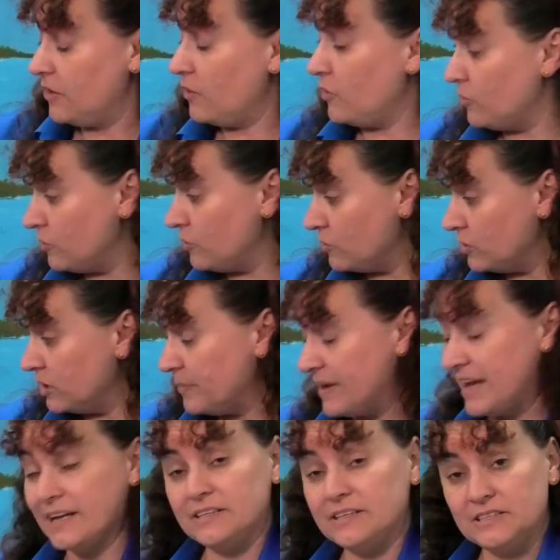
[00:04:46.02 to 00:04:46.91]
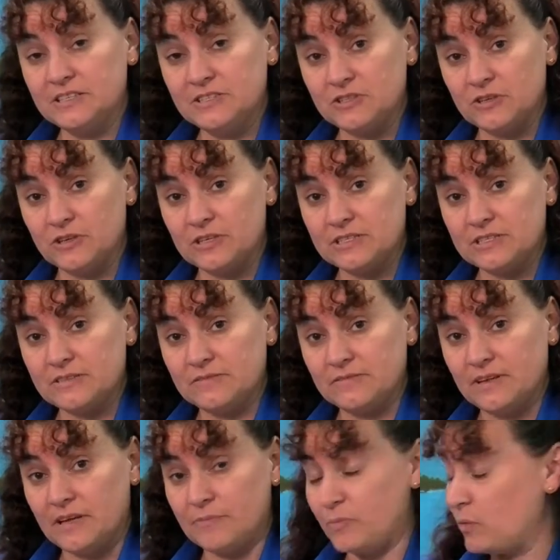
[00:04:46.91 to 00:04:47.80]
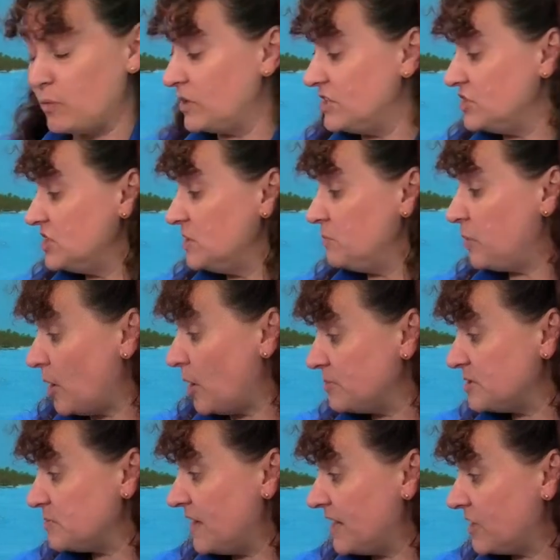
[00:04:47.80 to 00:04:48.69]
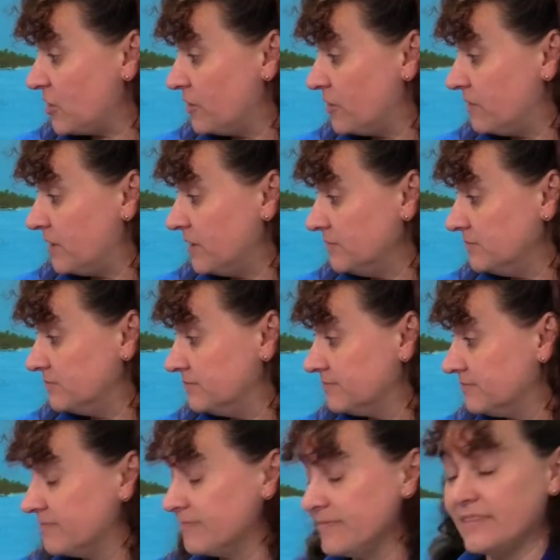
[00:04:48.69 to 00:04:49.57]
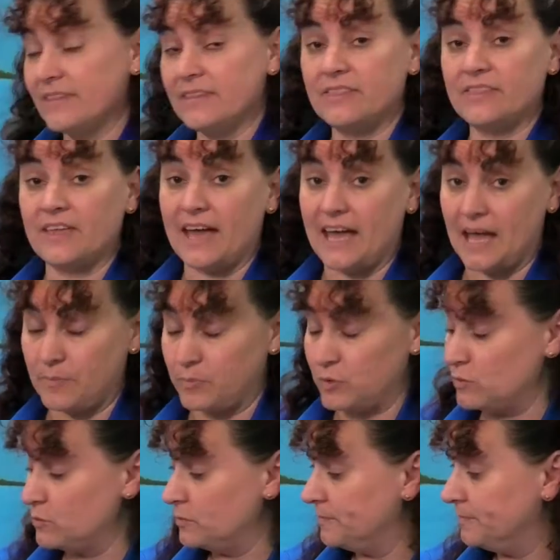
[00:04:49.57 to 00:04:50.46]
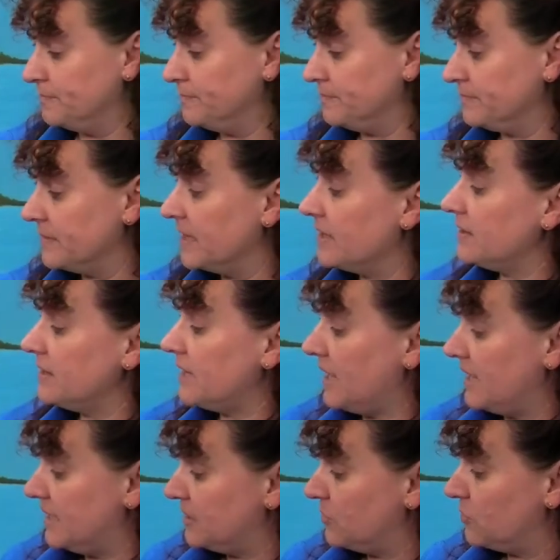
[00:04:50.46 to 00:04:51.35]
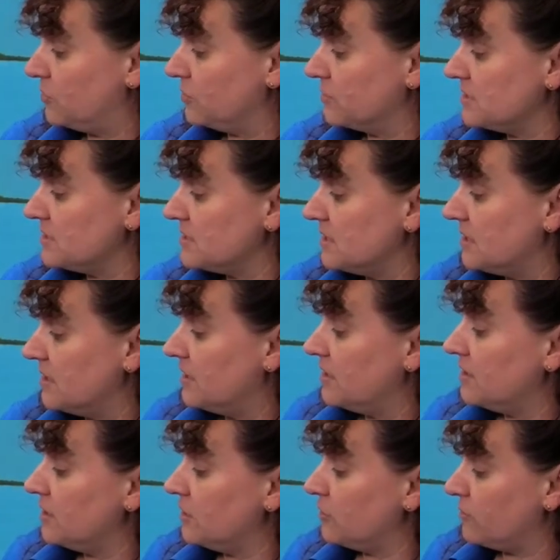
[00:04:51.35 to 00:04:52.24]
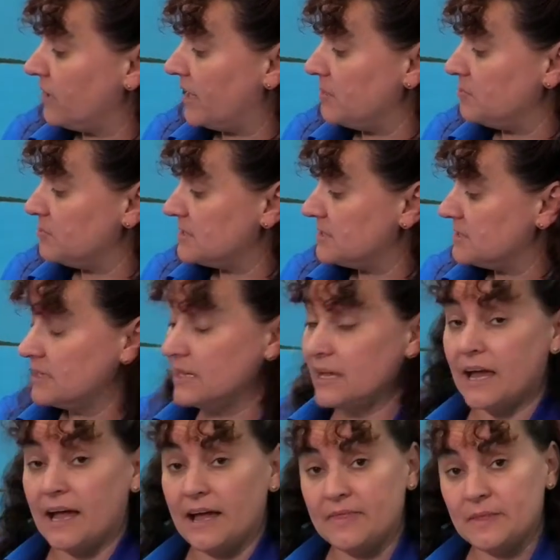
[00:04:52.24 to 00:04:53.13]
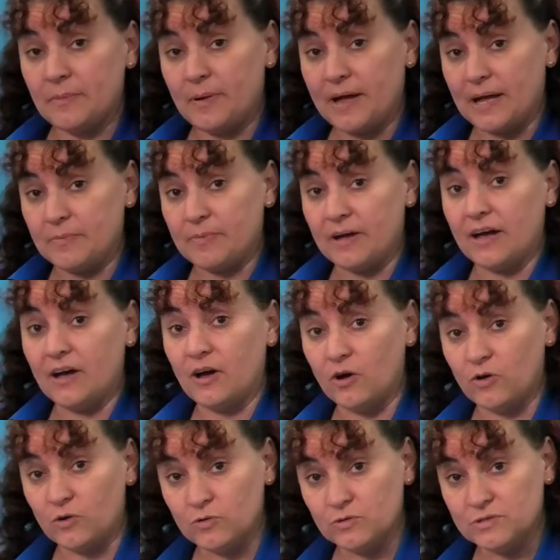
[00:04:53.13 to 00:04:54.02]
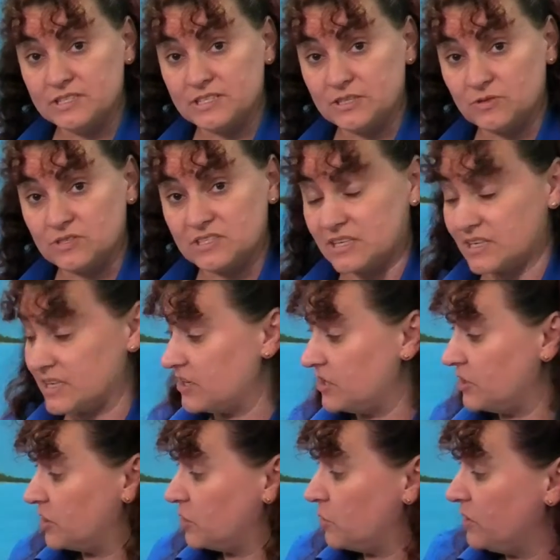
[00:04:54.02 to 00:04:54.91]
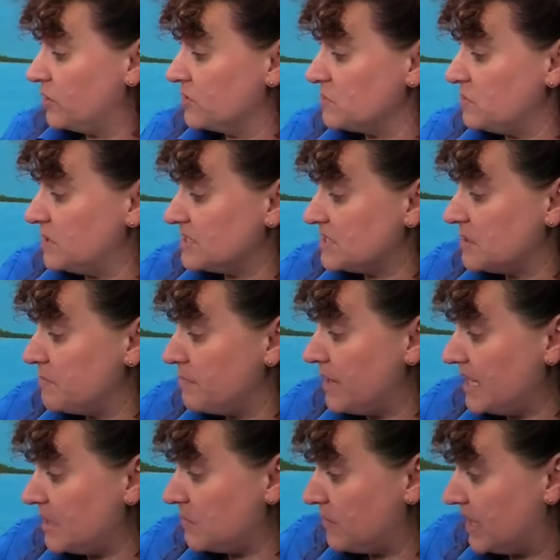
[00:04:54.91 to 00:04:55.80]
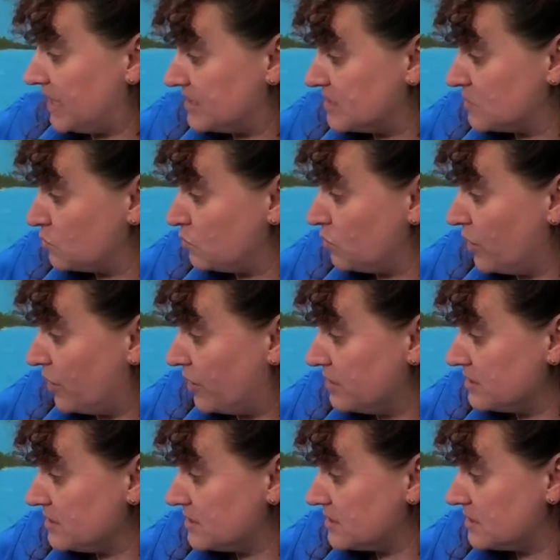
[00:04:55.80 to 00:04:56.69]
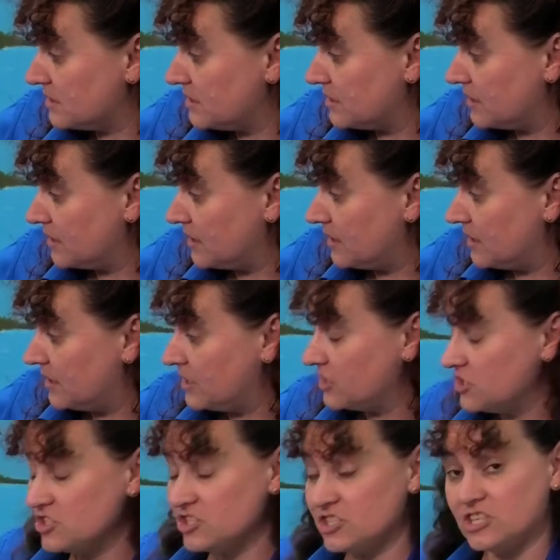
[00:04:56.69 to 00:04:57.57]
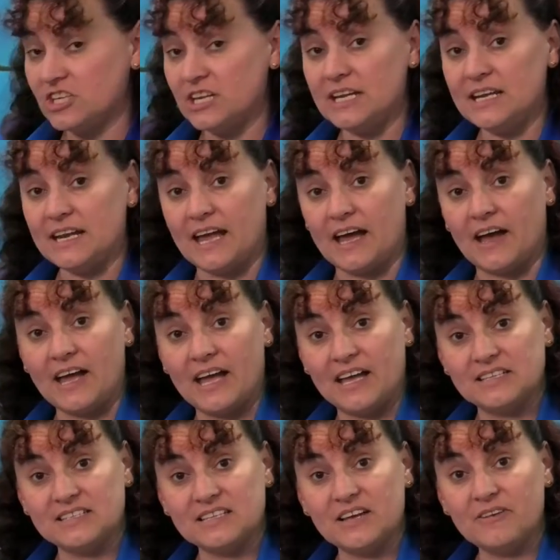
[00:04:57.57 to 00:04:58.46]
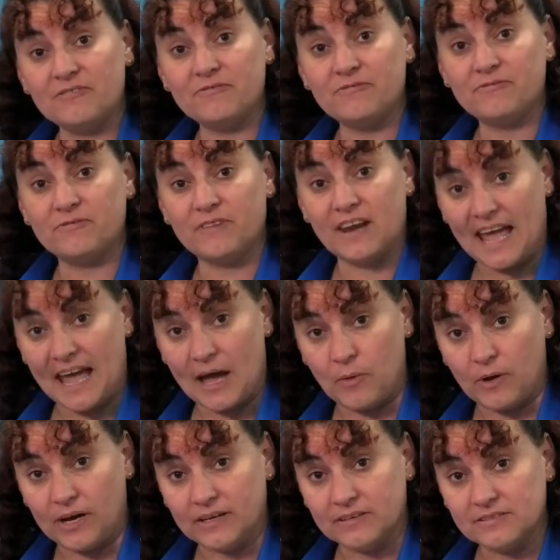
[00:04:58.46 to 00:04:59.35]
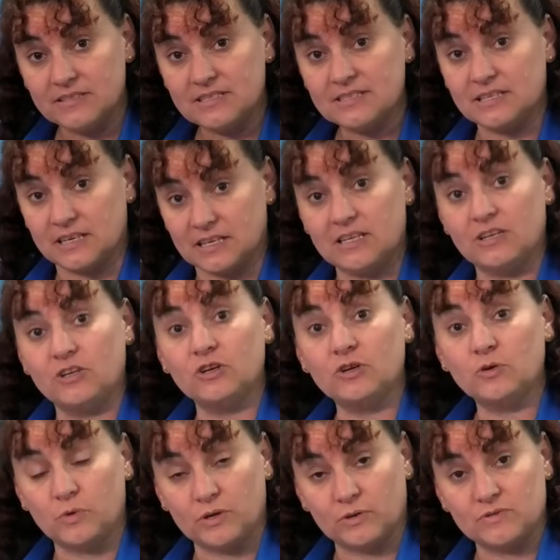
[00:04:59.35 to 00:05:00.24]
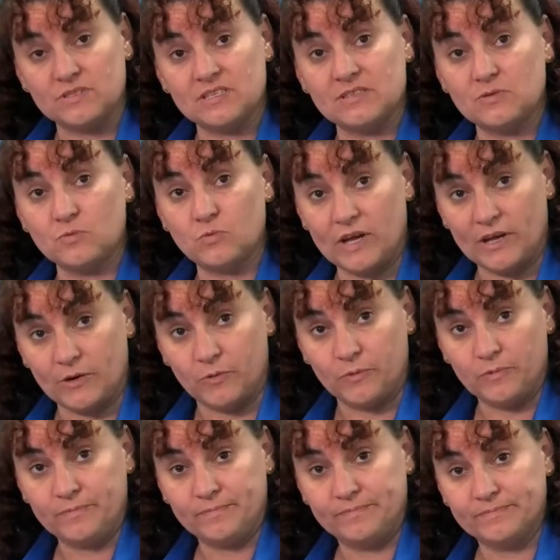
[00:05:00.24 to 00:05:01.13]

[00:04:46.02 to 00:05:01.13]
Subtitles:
all about in the dirt. But when she pops back over, the apple, the acorns, the grapes and the paper are all still stuck in her quills. But to make matters worse, she now has a flower stuck in her quills as well.